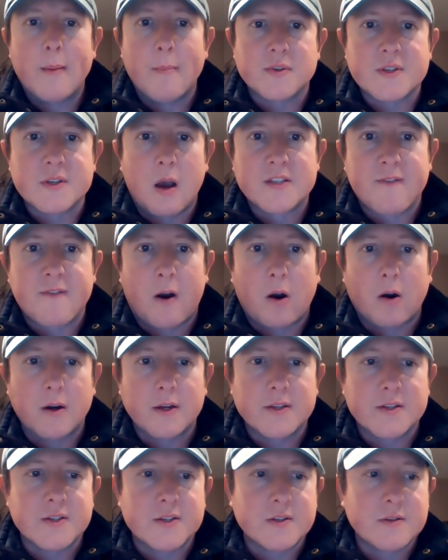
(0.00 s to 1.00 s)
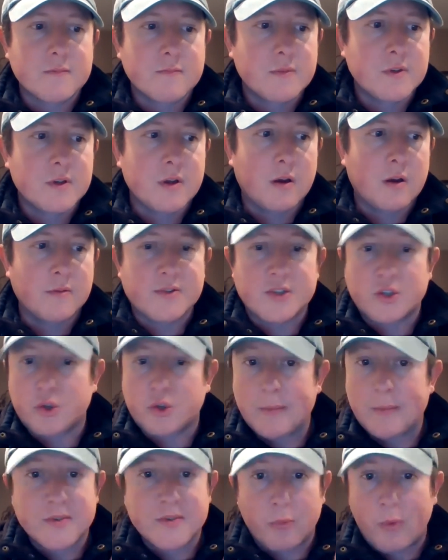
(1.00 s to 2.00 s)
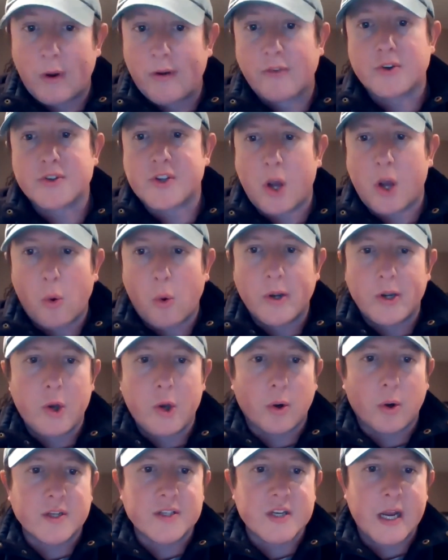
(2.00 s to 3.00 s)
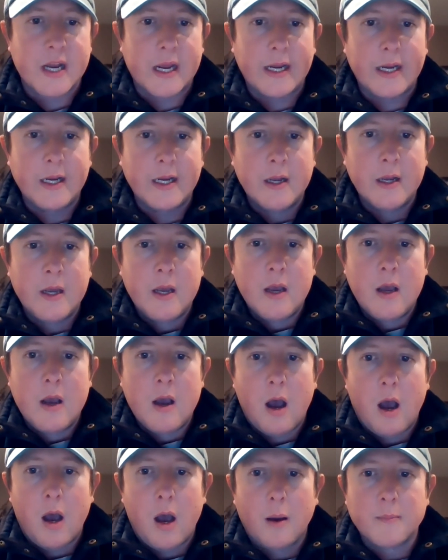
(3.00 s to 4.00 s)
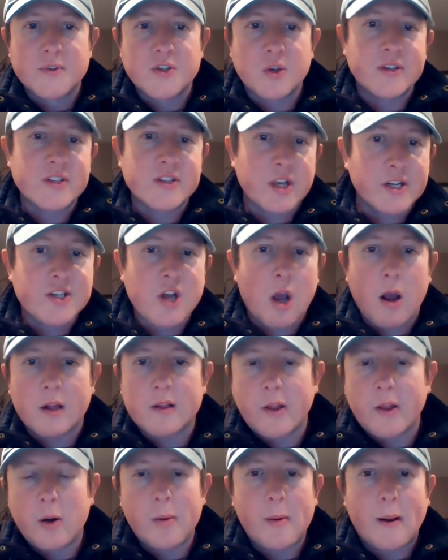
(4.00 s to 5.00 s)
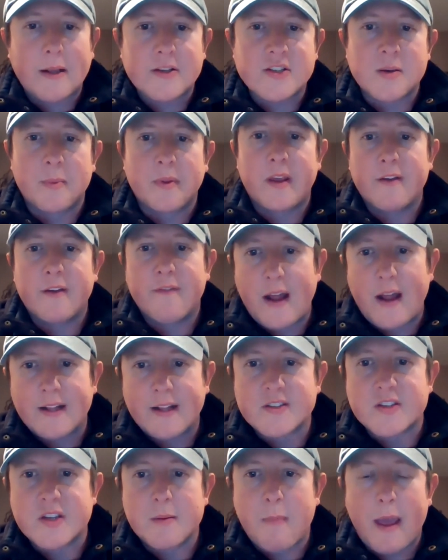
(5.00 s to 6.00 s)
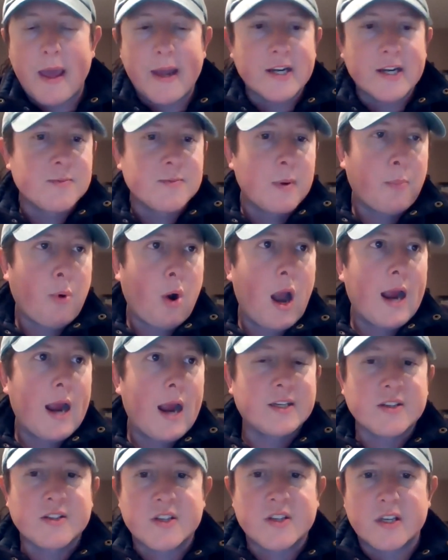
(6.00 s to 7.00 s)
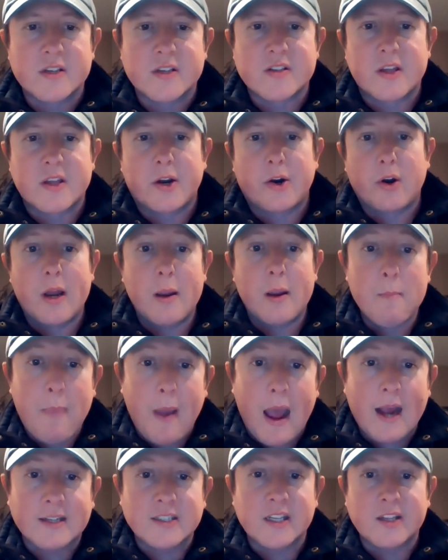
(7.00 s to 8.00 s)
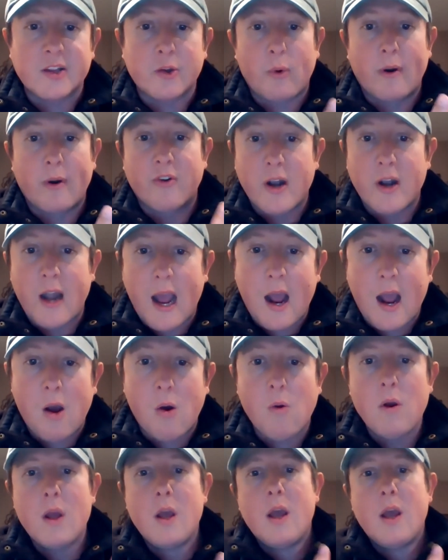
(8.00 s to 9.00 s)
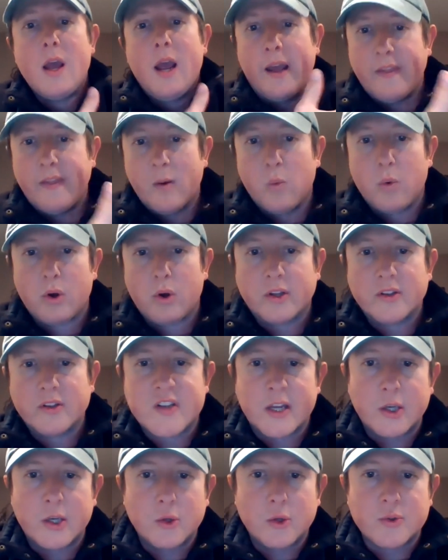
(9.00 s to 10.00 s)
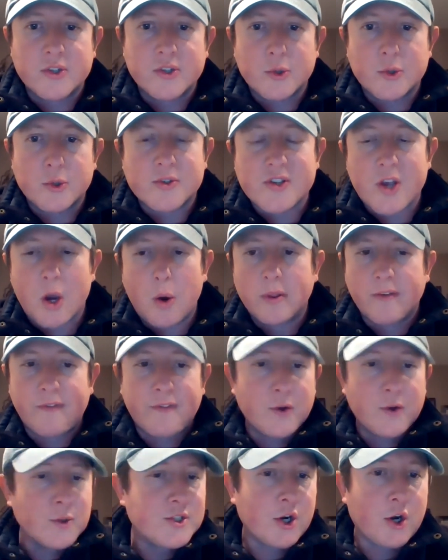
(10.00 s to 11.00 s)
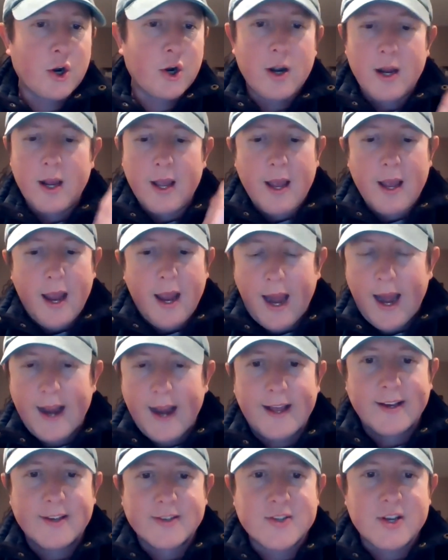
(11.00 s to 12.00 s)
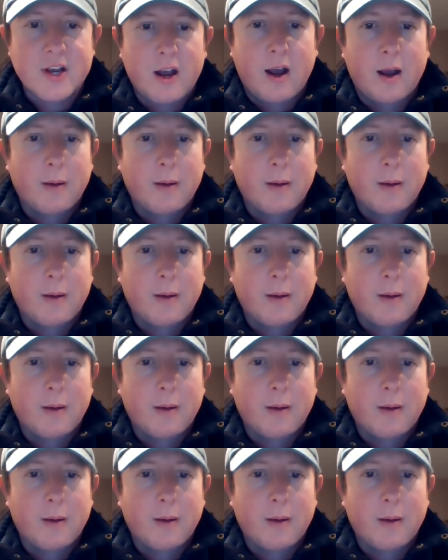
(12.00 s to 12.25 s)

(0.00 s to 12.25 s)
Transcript: rainbows um, as far as uh, streams and rivers go in New York State. Um, so he's going to talk a little bit about some of the events and management practices that are impacting the river now and that will continue to do so in the future